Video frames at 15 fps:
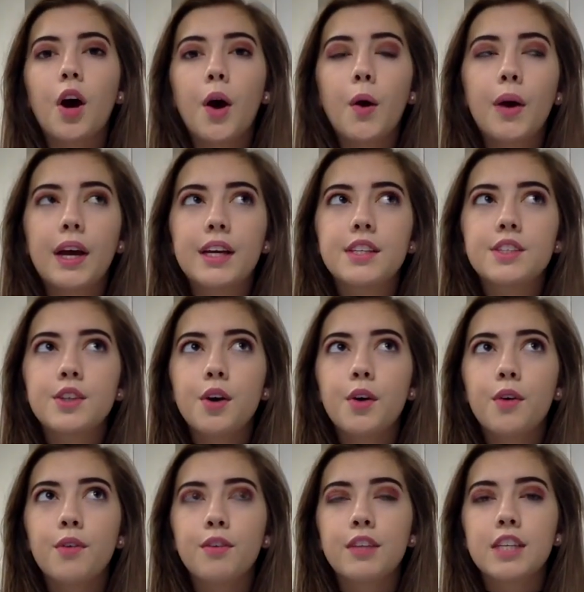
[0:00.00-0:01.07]
Okay,
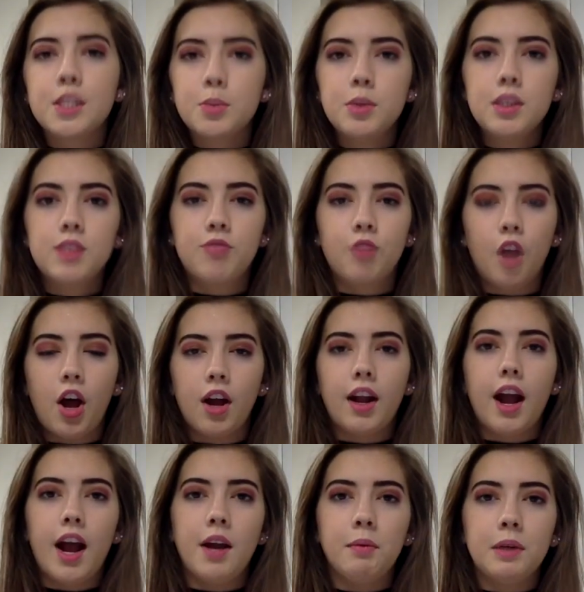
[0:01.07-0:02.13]
so for this week's vlog,
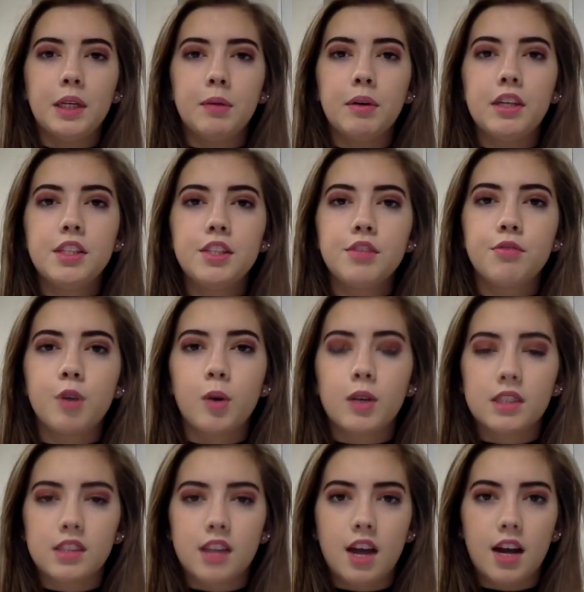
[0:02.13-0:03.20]
I really wanted to
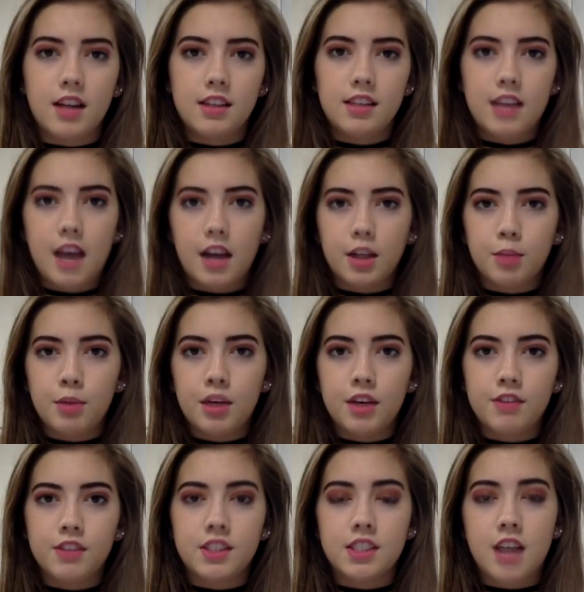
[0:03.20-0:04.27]
focus on the element
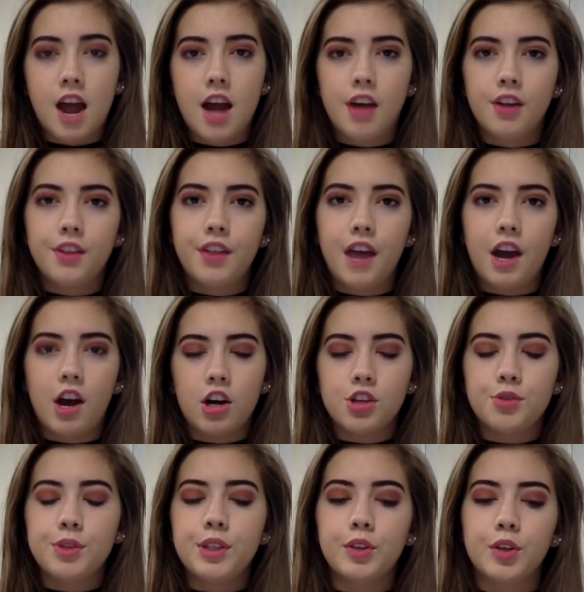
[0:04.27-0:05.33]
of style that
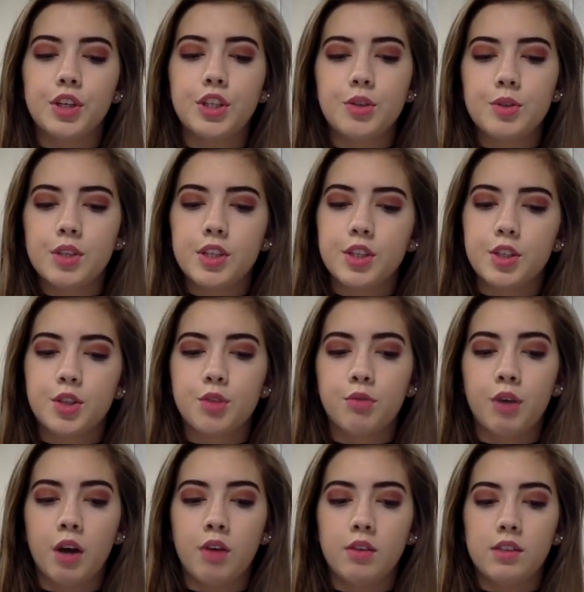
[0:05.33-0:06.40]
Audre Lorde uses
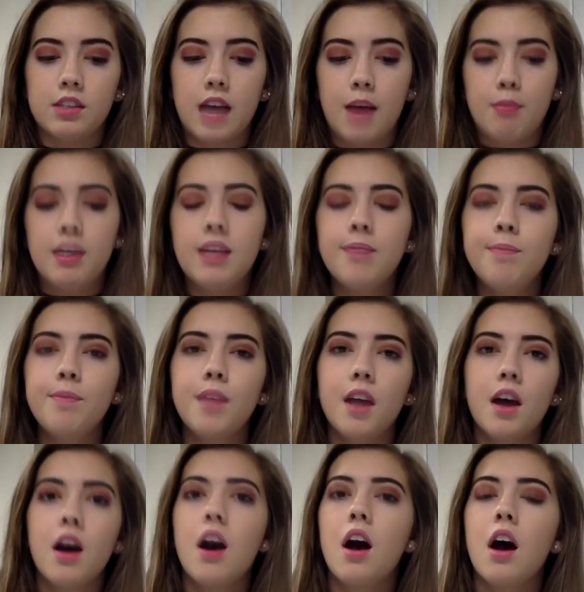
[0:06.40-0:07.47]
throughout Zami.
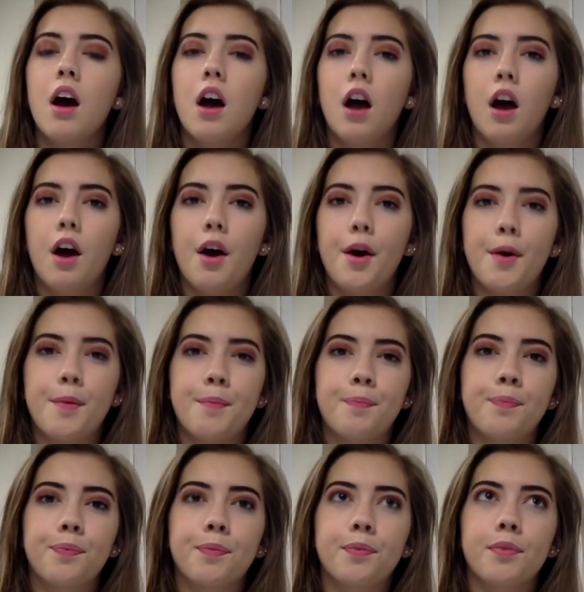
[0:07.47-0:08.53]

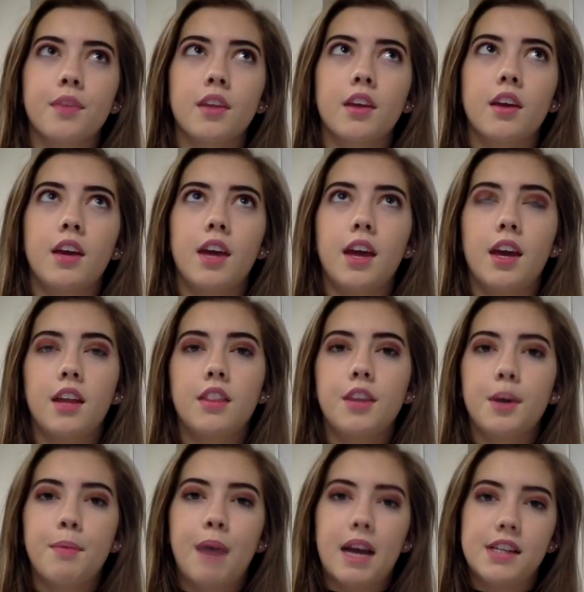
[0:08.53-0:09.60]
And
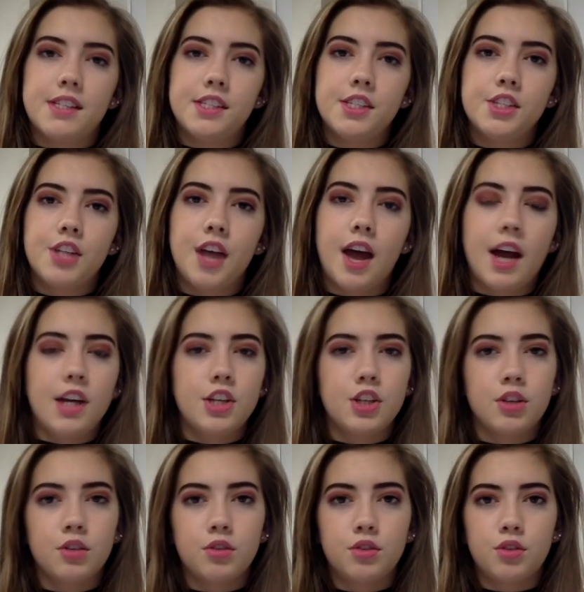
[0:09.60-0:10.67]
the passage that I
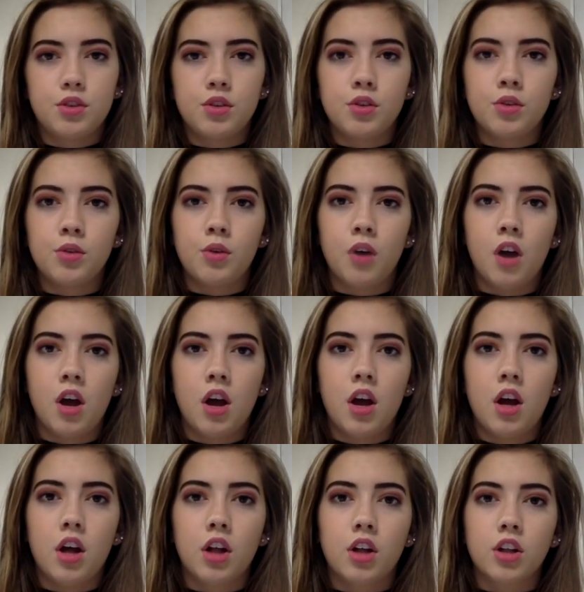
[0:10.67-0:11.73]
chose to
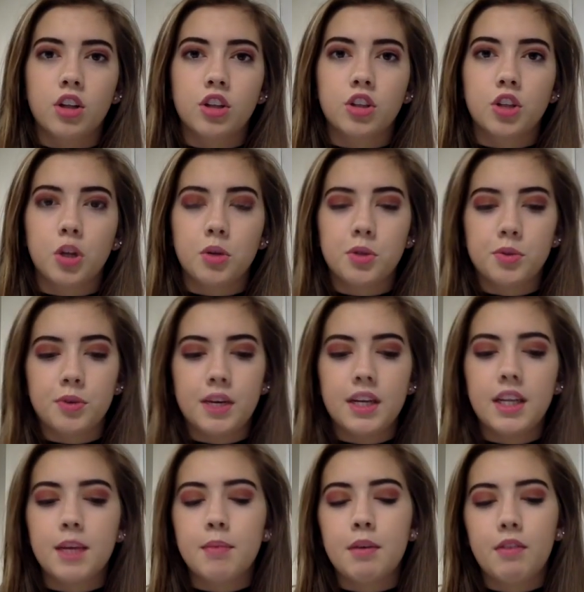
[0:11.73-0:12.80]
close read
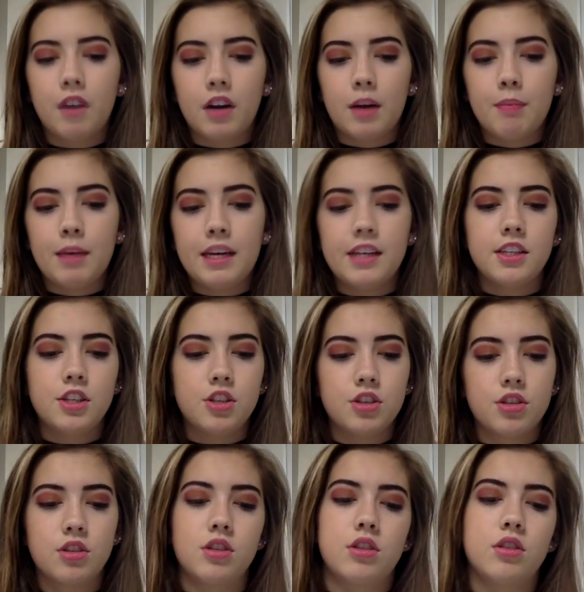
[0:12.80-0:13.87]
can be found on
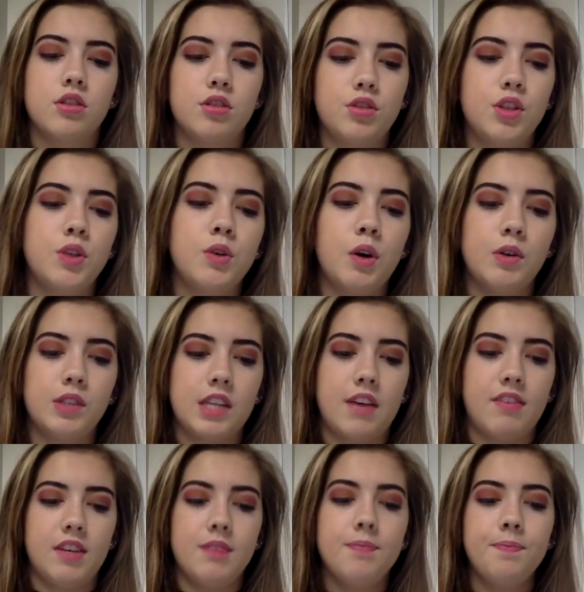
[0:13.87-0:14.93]
page
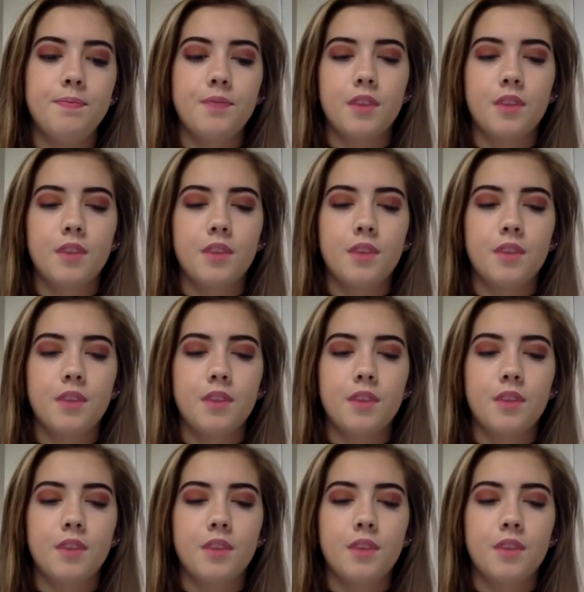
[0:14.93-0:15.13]
207.